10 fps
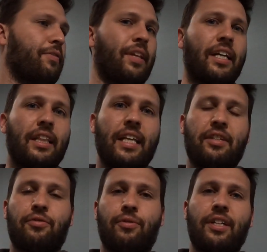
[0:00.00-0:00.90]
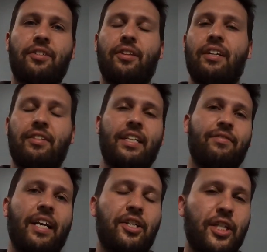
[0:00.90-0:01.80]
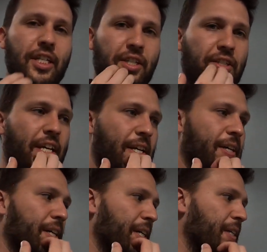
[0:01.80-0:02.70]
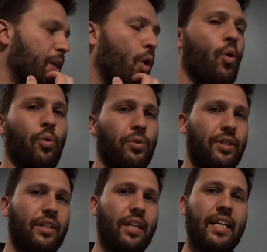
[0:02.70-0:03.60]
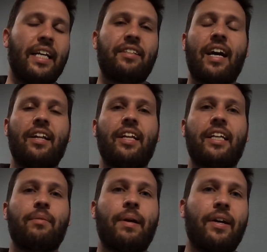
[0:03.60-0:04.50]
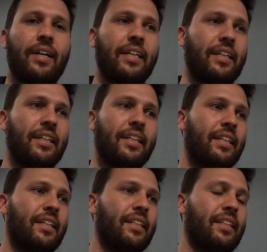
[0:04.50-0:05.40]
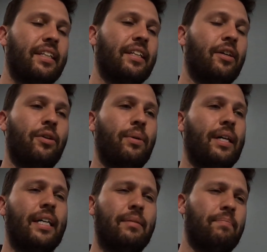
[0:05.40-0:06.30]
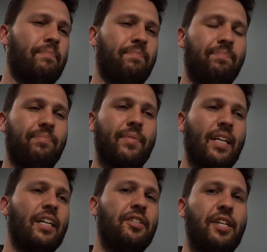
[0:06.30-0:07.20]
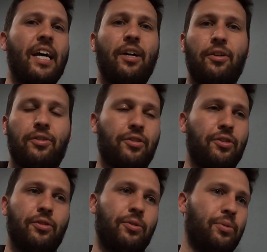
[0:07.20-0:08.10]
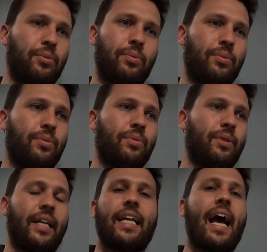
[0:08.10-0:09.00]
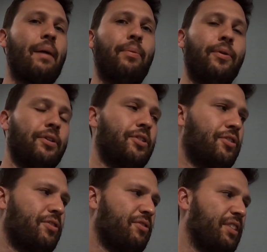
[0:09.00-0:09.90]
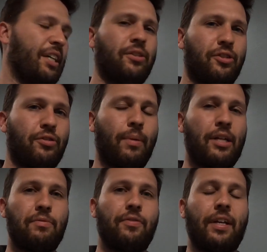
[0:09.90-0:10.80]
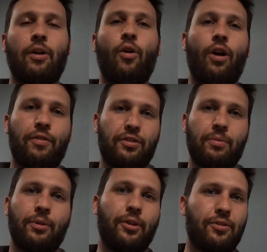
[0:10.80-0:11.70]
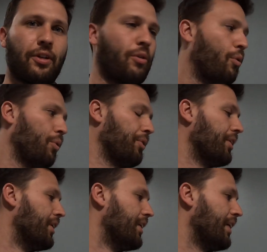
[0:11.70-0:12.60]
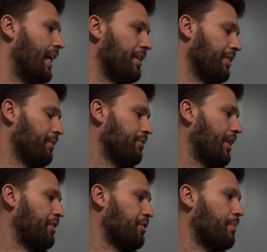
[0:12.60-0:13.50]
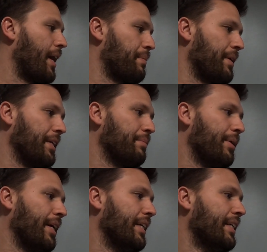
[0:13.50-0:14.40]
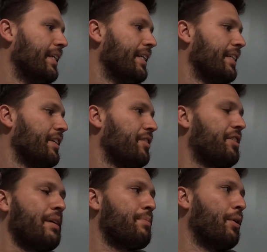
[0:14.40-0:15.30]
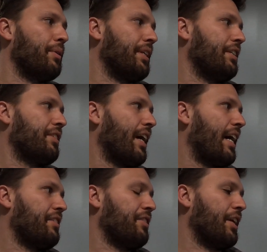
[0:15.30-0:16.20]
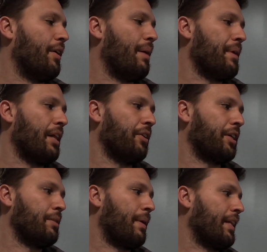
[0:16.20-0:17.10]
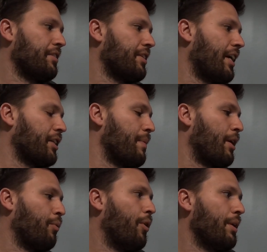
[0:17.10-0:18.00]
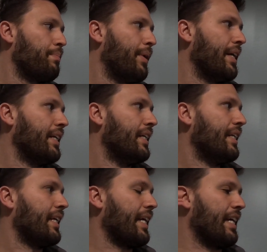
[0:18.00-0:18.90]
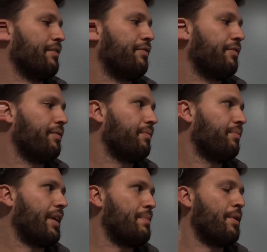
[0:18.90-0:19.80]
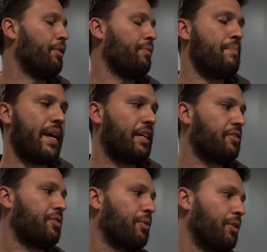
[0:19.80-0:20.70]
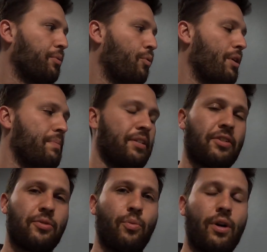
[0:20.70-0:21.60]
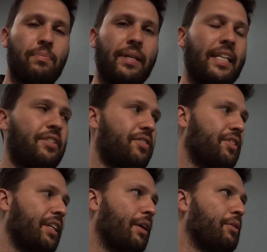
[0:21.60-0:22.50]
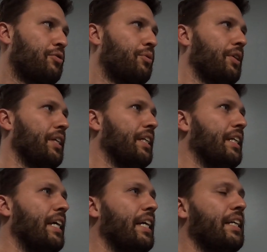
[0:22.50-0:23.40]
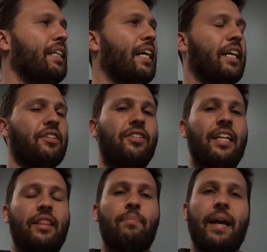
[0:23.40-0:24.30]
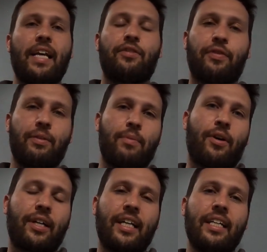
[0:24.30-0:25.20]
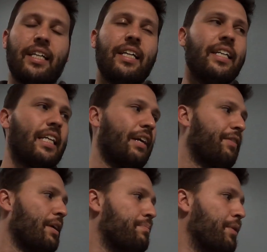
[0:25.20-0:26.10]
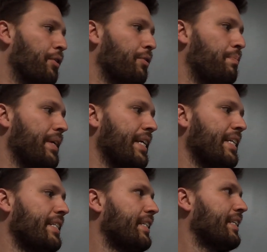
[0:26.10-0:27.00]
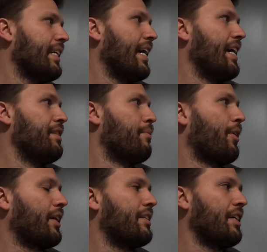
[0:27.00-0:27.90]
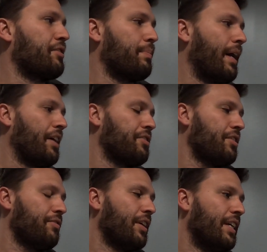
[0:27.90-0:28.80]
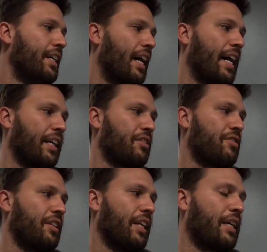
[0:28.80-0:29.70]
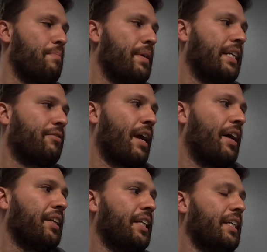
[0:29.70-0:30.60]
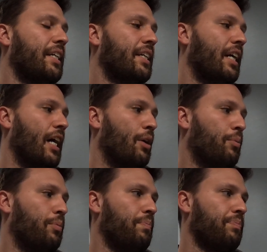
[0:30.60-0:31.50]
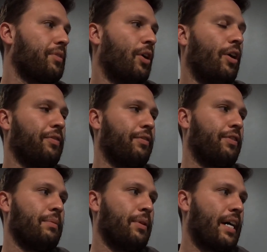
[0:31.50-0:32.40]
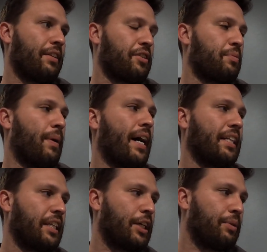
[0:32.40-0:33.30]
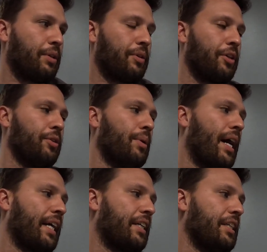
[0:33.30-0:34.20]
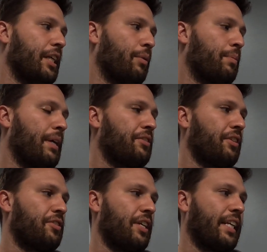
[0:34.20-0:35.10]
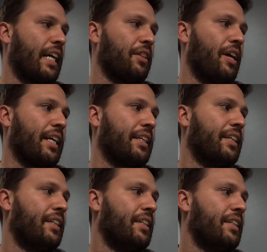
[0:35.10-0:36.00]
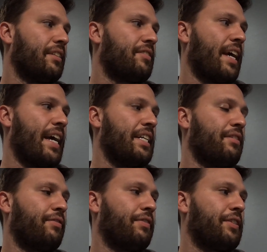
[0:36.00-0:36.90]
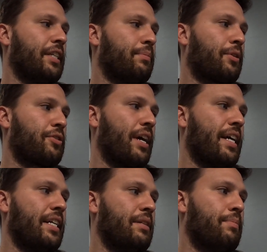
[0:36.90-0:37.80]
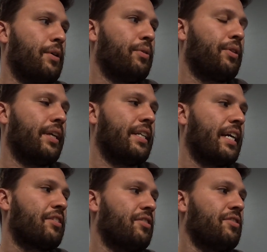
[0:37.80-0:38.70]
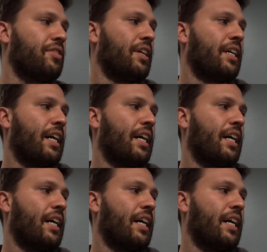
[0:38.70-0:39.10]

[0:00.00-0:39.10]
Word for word: me of like less risk, less innovation. It's just kind of old. It, like it's kind of like comparing, you know, um, a Dell to like an Apple. It's just Dell just reminds me of like office computers that are old. I don't know. So that's just my opinion, but same boat with these guys. You know, I'm not looking to buy this stock no matter what, but if they both miss or one misses, one beats, you know, it's really, it, it could set the pace for the market. If they both beat, and the market takes a positive, I could see like a mini rally uh, off the fib line of the SPY and the QQQ. I could, you know, we're basically sitting at like 10 to 15% in both indexes.